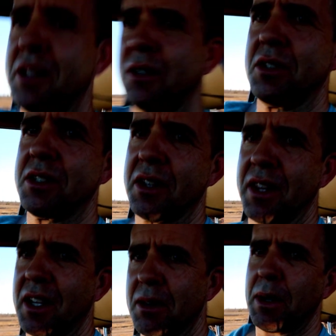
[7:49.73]
to
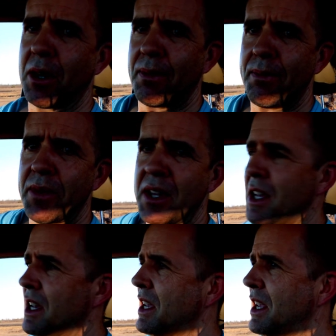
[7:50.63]
think about
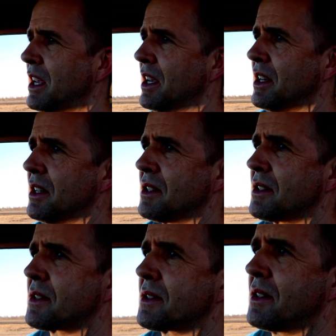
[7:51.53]

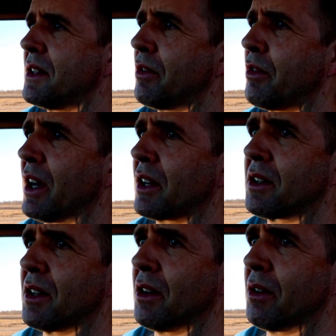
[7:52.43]
is the
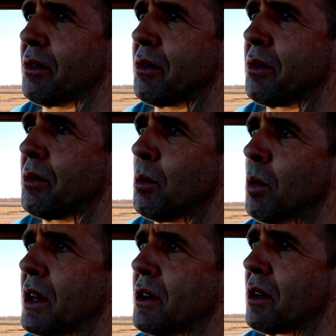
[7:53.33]
effect of
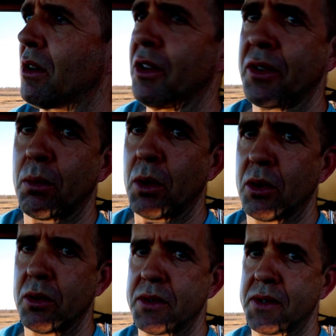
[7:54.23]
weather on the
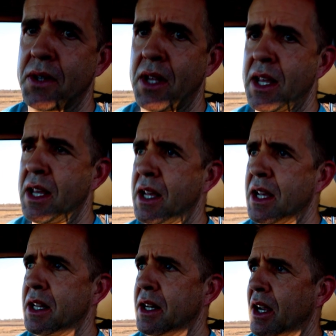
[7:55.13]
roads.
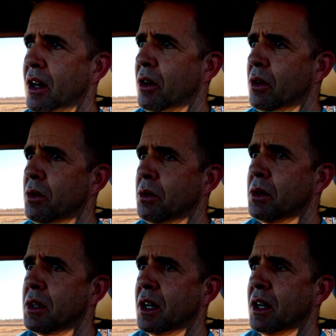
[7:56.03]

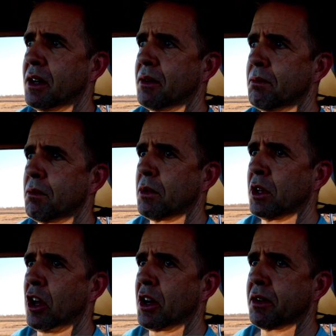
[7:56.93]
Now, a
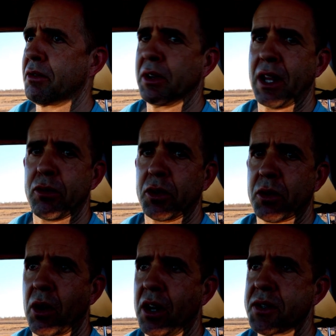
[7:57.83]
lot of level
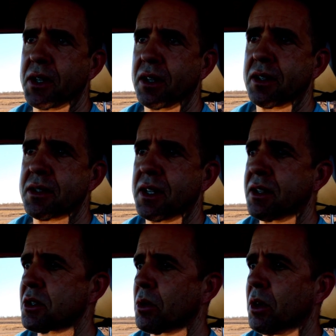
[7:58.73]
crossings
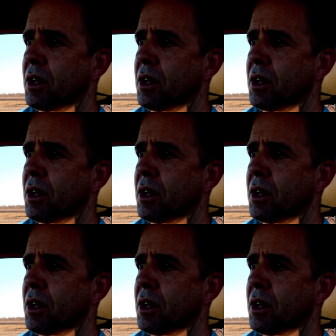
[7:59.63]
and so